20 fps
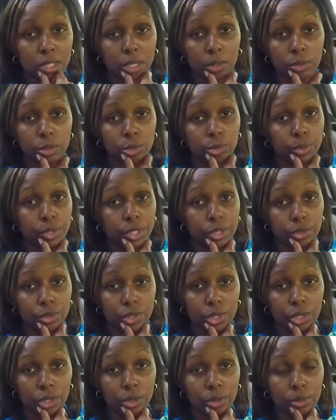was 3 years
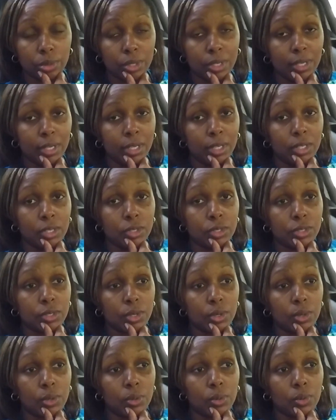ago.
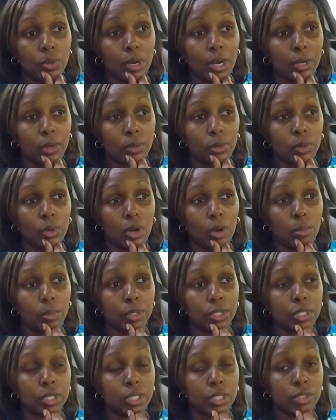So I don't know how
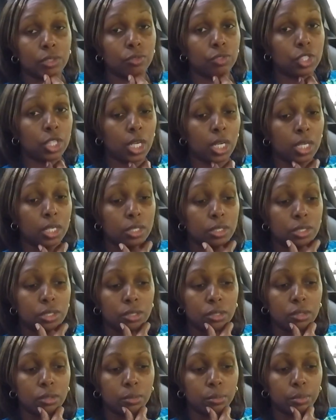much things have
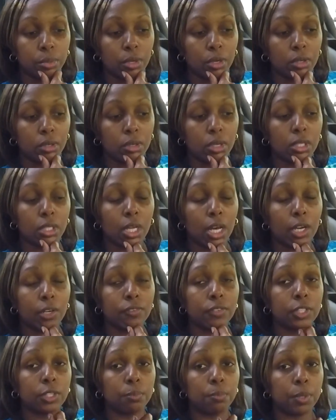changed, but a lot
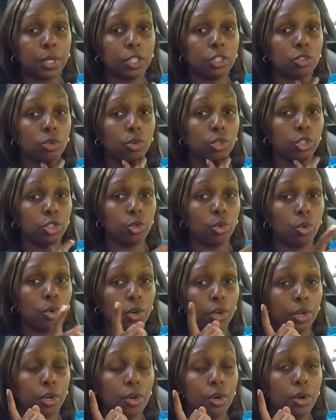of it depends on
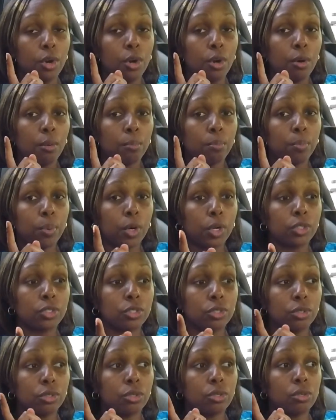your
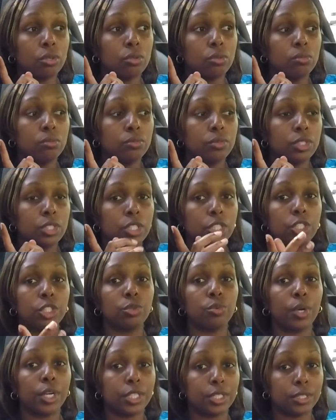personal
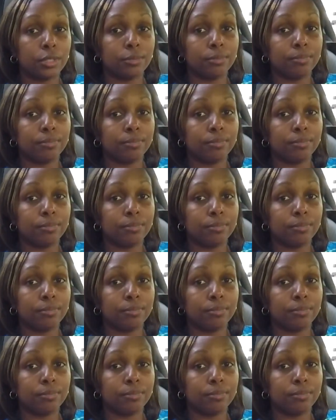situation.